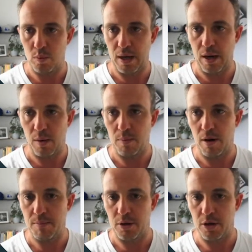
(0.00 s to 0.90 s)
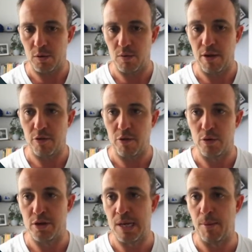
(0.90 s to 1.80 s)
I'm going to run through
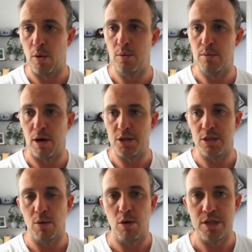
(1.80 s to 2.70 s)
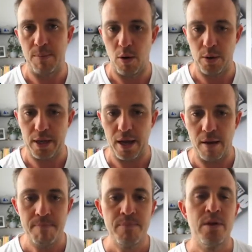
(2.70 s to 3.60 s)
the demo, my Xero demo account,